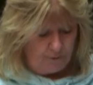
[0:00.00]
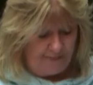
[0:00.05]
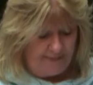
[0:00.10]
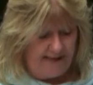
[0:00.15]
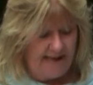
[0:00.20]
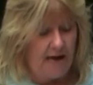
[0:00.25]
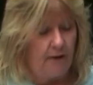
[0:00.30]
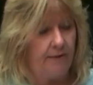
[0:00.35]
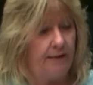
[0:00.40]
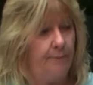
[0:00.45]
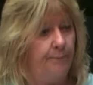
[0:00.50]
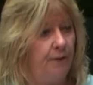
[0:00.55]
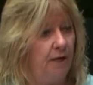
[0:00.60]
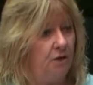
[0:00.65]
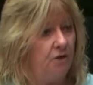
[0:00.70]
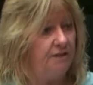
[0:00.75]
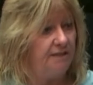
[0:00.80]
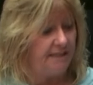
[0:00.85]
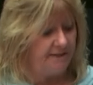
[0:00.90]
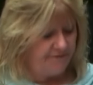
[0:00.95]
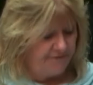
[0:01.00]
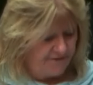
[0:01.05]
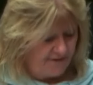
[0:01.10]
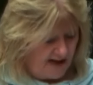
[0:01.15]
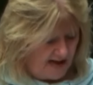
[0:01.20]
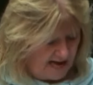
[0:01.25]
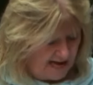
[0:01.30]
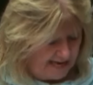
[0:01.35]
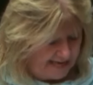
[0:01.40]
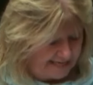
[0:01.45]
without imposing
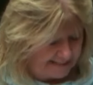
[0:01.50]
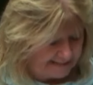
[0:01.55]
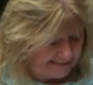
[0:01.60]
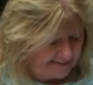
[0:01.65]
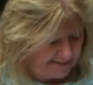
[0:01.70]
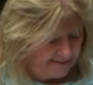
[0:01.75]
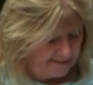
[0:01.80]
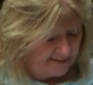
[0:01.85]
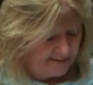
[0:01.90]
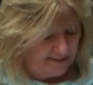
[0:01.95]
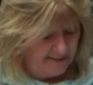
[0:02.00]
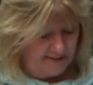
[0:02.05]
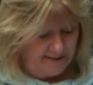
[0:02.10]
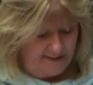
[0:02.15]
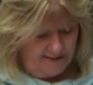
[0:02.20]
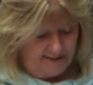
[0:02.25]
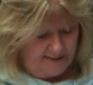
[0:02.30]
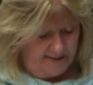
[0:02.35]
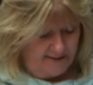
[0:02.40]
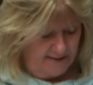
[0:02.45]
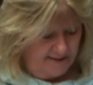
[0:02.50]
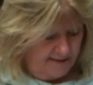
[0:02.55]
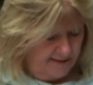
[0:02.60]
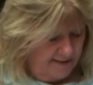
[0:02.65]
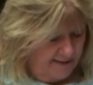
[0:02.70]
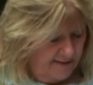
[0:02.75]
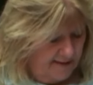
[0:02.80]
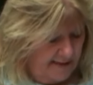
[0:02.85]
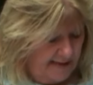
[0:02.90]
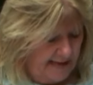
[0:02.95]
fines
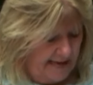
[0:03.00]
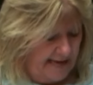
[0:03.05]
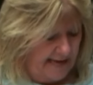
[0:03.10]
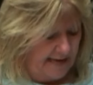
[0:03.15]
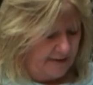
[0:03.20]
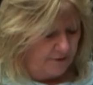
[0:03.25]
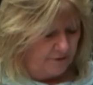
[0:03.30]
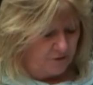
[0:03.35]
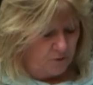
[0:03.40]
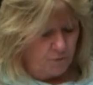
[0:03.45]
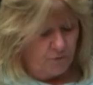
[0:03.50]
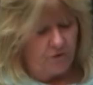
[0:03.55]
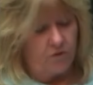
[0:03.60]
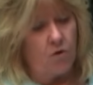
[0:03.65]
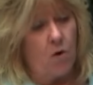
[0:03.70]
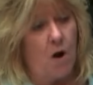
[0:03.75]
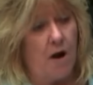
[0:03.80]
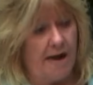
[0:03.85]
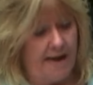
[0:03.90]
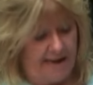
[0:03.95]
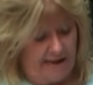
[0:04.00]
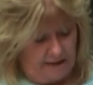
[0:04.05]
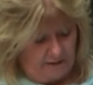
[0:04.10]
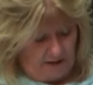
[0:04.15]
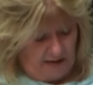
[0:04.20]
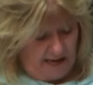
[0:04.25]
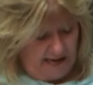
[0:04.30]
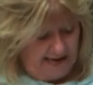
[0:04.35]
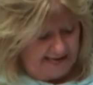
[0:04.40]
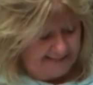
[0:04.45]
and requiring
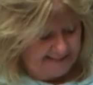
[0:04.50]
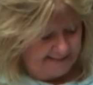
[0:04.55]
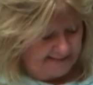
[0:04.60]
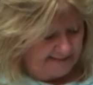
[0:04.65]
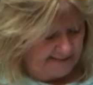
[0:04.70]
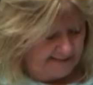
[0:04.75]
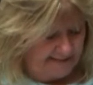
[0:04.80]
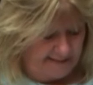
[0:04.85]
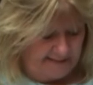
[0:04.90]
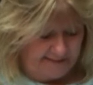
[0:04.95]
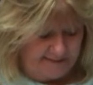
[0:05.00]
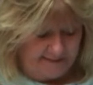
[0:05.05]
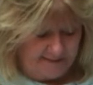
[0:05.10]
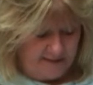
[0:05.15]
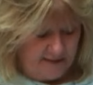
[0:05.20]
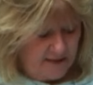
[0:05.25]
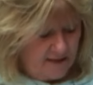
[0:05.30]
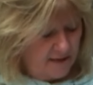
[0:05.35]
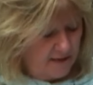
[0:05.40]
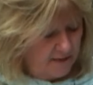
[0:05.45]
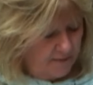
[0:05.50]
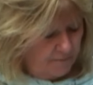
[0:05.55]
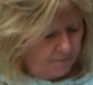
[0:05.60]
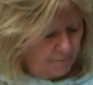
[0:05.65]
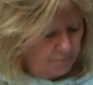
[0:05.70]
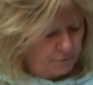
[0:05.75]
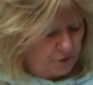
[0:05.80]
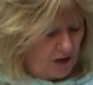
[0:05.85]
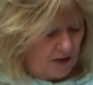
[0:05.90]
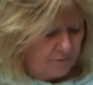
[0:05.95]
licenses.
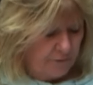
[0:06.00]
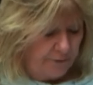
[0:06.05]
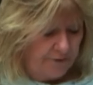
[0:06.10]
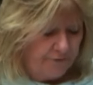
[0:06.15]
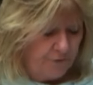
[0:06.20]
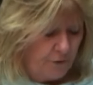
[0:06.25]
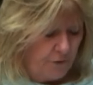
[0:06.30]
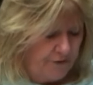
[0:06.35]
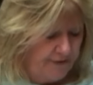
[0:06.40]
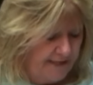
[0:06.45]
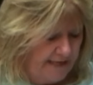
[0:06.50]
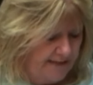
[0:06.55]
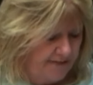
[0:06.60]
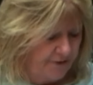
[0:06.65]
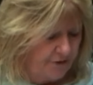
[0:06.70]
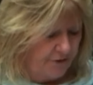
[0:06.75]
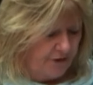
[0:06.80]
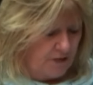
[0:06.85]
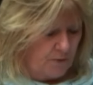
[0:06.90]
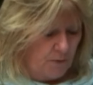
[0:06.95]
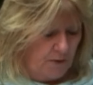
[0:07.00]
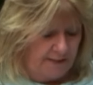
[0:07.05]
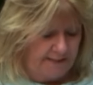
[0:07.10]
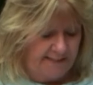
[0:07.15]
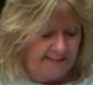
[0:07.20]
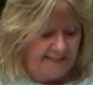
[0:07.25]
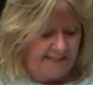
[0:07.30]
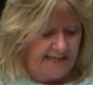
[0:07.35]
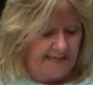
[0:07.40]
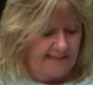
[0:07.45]
Proverbs 14:31
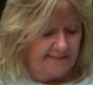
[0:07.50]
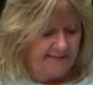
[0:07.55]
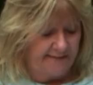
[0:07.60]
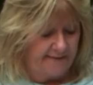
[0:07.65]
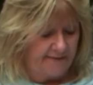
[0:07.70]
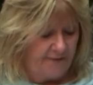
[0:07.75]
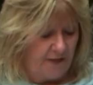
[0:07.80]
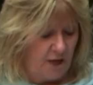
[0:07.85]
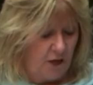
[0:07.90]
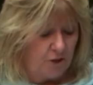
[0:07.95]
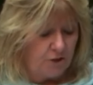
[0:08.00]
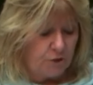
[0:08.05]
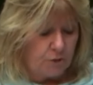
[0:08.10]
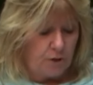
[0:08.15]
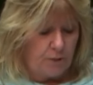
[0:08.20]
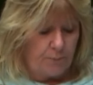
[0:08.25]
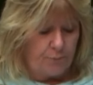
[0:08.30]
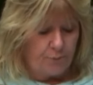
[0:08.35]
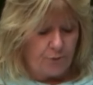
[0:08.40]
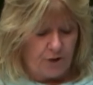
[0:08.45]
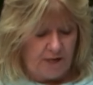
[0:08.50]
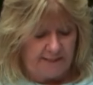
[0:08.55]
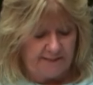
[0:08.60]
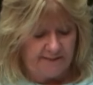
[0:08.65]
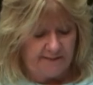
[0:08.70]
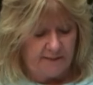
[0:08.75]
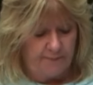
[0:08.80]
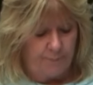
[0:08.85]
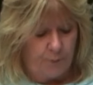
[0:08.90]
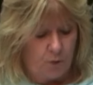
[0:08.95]
says, "Those who
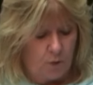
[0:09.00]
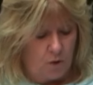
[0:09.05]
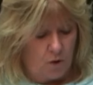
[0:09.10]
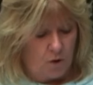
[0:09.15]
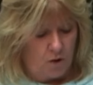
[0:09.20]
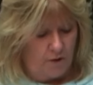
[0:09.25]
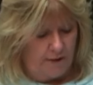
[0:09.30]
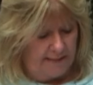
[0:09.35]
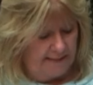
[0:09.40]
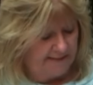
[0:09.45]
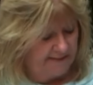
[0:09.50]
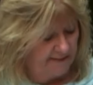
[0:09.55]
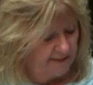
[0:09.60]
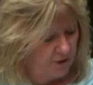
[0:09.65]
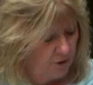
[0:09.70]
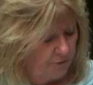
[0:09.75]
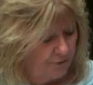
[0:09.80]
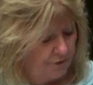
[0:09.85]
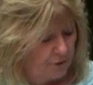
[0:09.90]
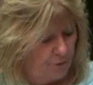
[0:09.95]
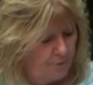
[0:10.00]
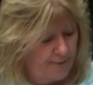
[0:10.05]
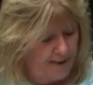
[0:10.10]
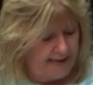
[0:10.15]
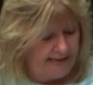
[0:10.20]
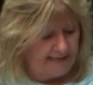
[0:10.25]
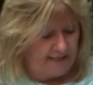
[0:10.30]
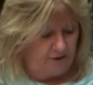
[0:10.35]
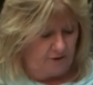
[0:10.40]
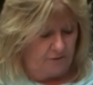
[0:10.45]
oppress the poor insult their
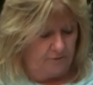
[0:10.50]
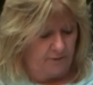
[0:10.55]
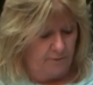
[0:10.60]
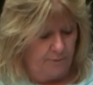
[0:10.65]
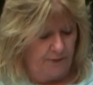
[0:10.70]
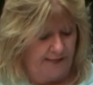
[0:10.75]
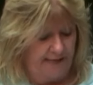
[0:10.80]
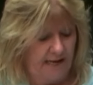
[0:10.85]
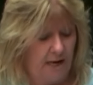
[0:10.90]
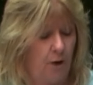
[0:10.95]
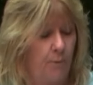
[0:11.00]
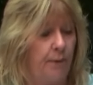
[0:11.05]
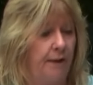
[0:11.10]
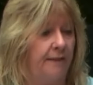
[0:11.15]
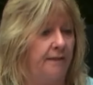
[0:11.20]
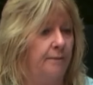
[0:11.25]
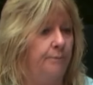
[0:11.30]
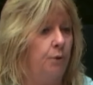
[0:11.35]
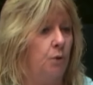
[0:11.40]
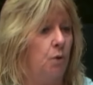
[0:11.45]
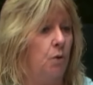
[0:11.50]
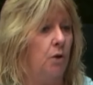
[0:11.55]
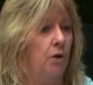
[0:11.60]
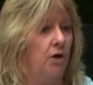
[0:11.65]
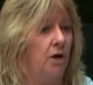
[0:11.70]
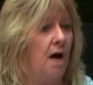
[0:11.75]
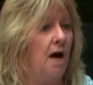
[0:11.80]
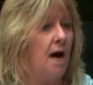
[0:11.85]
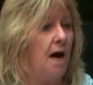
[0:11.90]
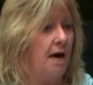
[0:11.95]
maker, but helping the
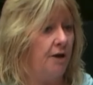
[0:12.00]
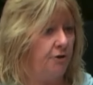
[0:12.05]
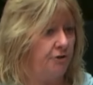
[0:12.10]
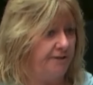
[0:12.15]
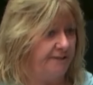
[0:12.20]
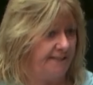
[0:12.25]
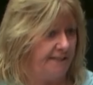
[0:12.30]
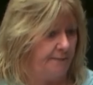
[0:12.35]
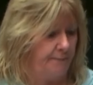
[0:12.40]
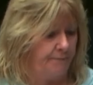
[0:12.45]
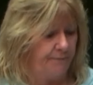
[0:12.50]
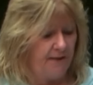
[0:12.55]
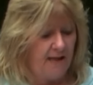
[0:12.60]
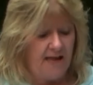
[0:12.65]
poor honors them."